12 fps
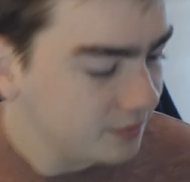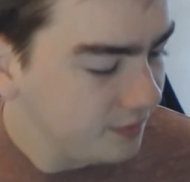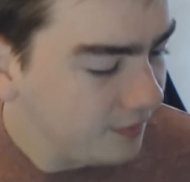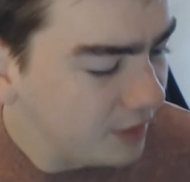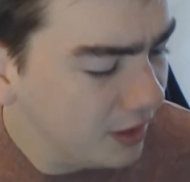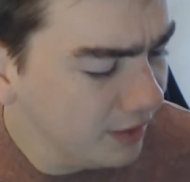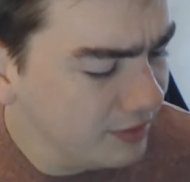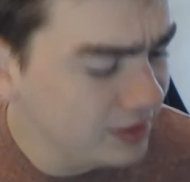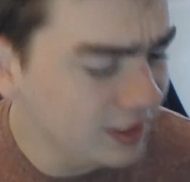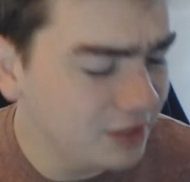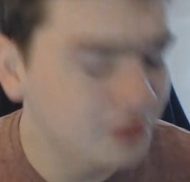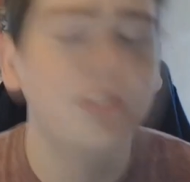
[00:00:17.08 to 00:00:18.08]
obviously
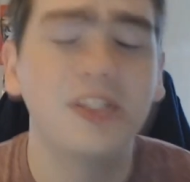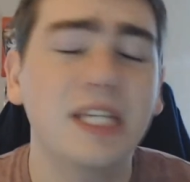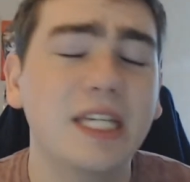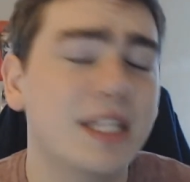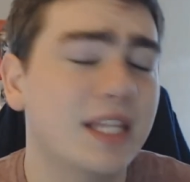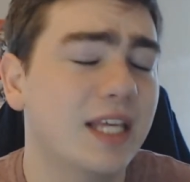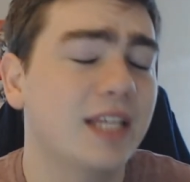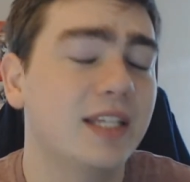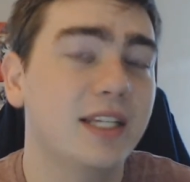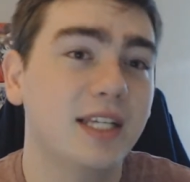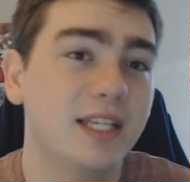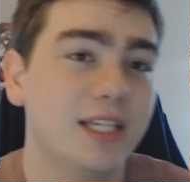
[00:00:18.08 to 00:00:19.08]
I should say that
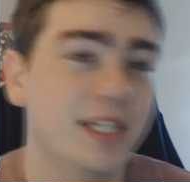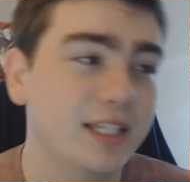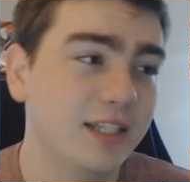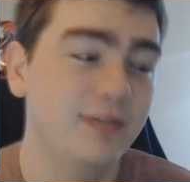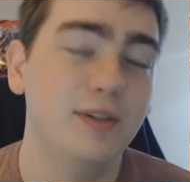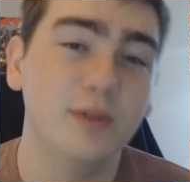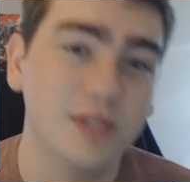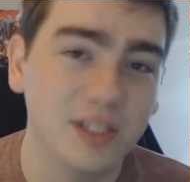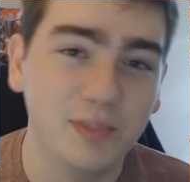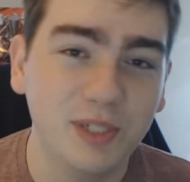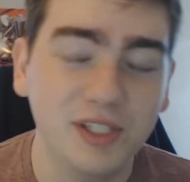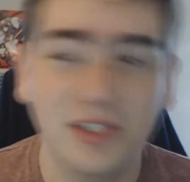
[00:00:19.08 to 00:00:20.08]
this video is not
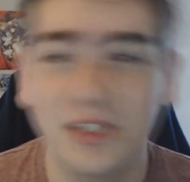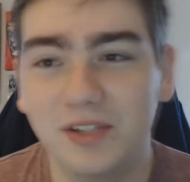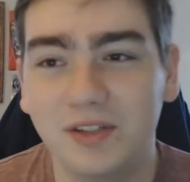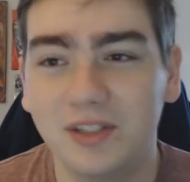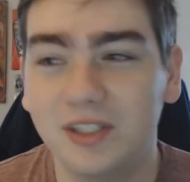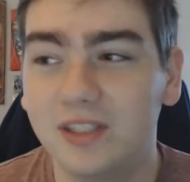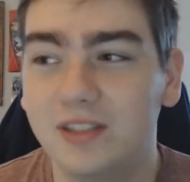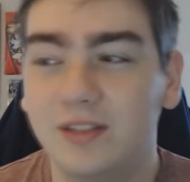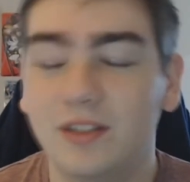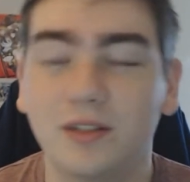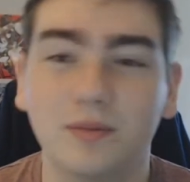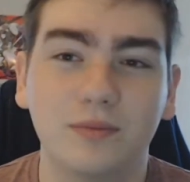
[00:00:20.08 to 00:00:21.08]
sponsored. These are not,
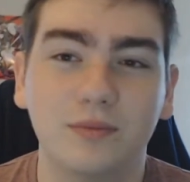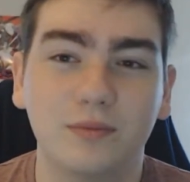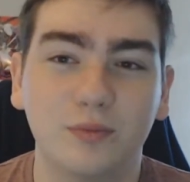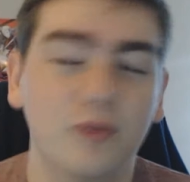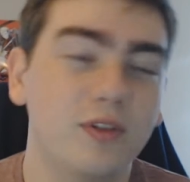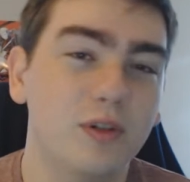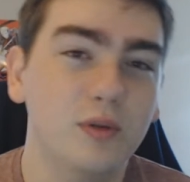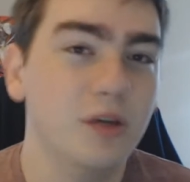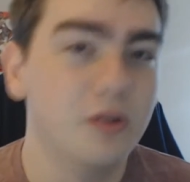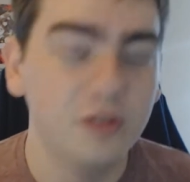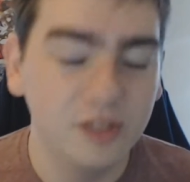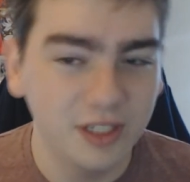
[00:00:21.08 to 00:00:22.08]
review
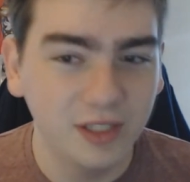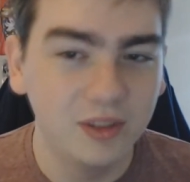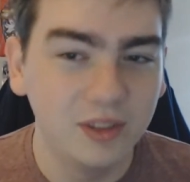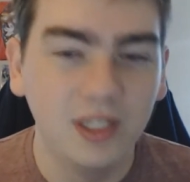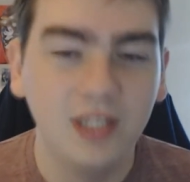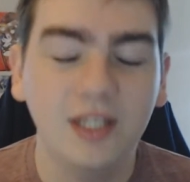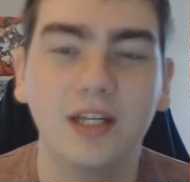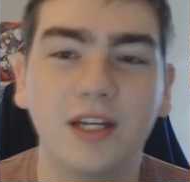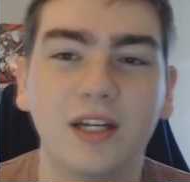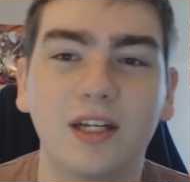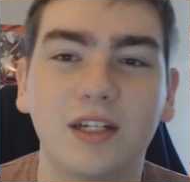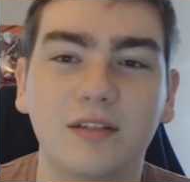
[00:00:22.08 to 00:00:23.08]
Gunnars sent out
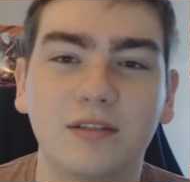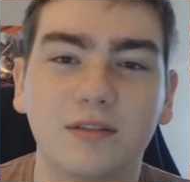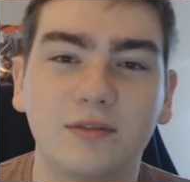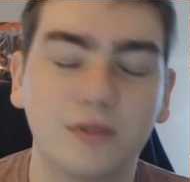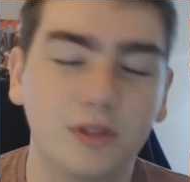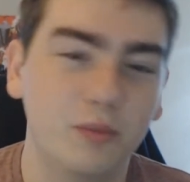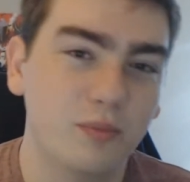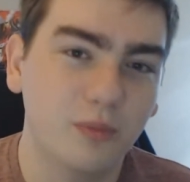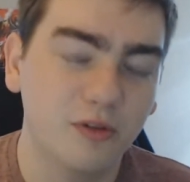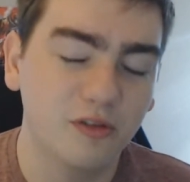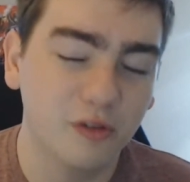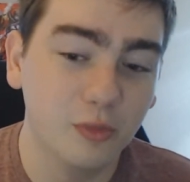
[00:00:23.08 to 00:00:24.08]
for the
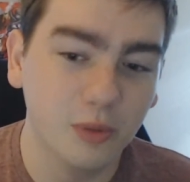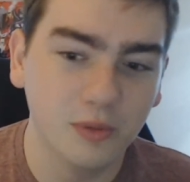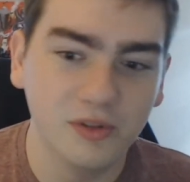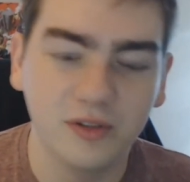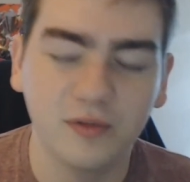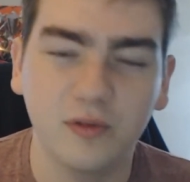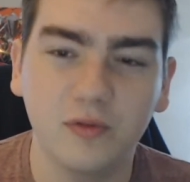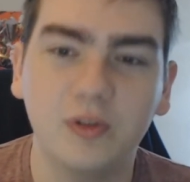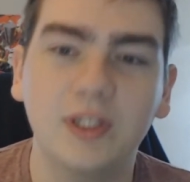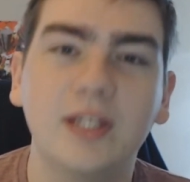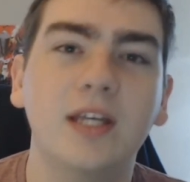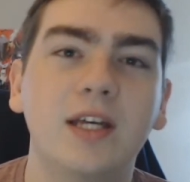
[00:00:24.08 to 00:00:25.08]
purposes of
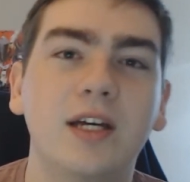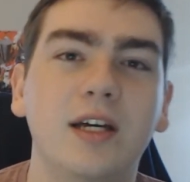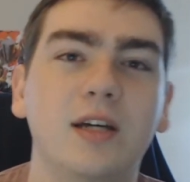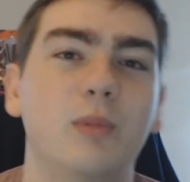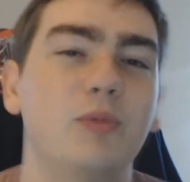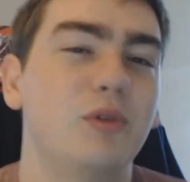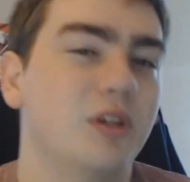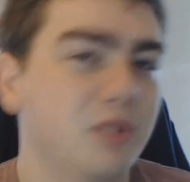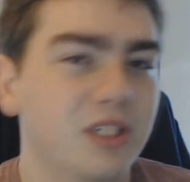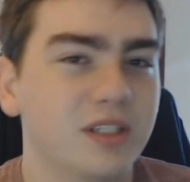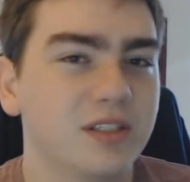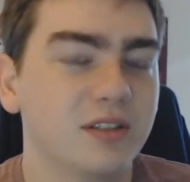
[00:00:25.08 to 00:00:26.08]
reviewing. I'm doing it
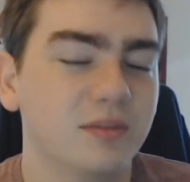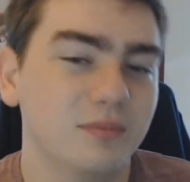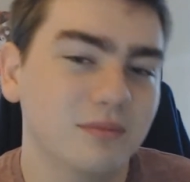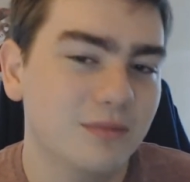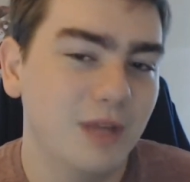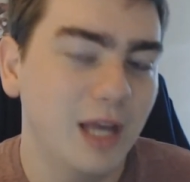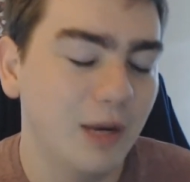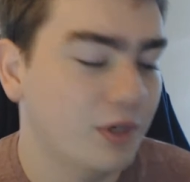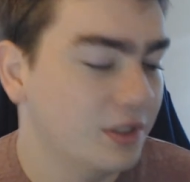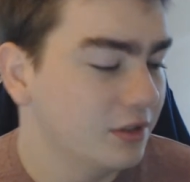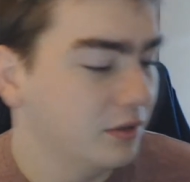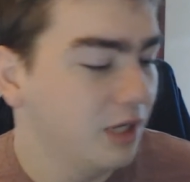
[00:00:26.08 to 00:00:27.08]
because I
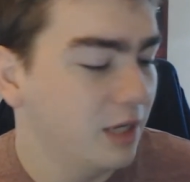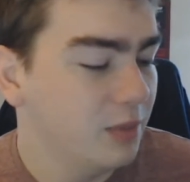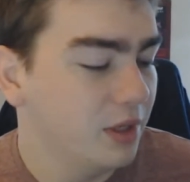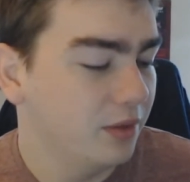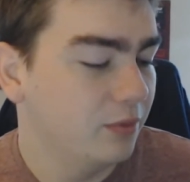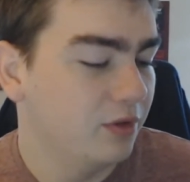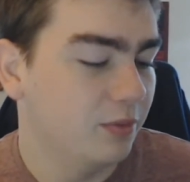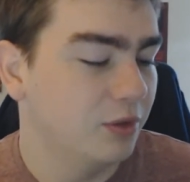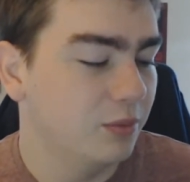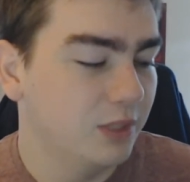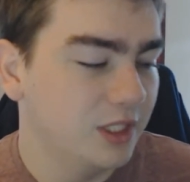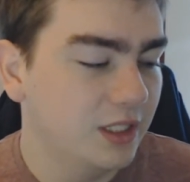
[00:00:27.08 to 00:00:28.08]
wanted to. I bought them with my own
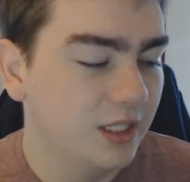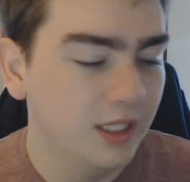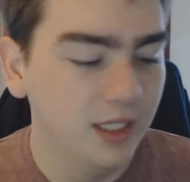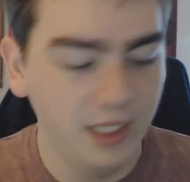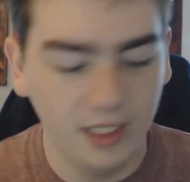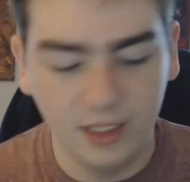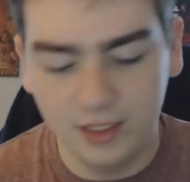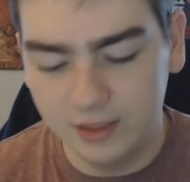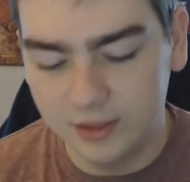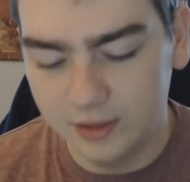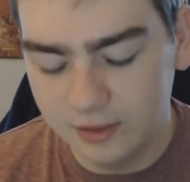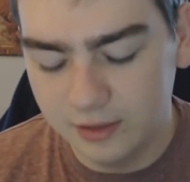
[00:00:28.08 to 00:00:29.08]
money,
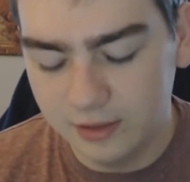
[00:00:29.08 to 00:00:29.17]
and